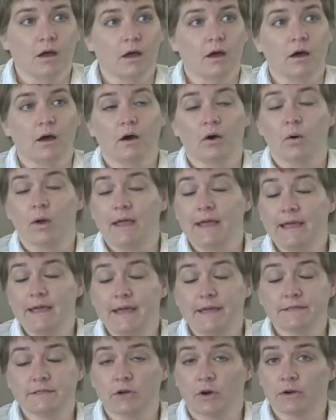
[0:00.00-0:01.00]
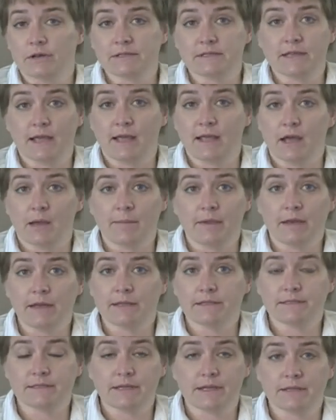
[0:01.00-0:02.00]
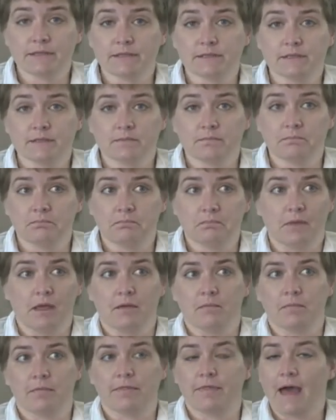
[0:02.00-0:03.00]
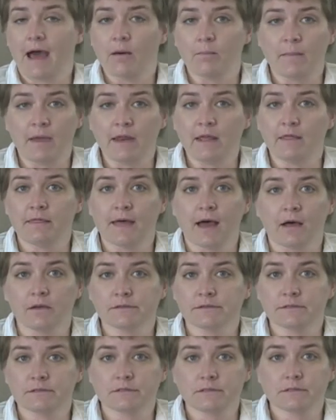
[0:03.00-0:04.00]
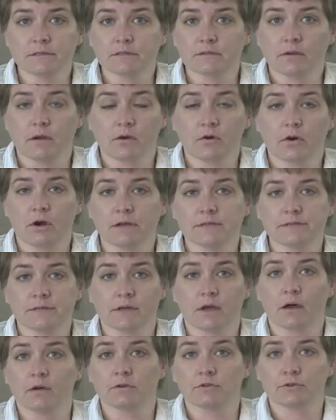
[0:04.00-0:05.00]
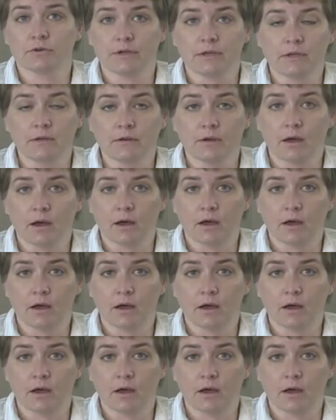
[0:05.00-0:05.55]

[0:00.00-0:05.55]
Oh, it's hard to say. I mean, it's found many thousands across the country.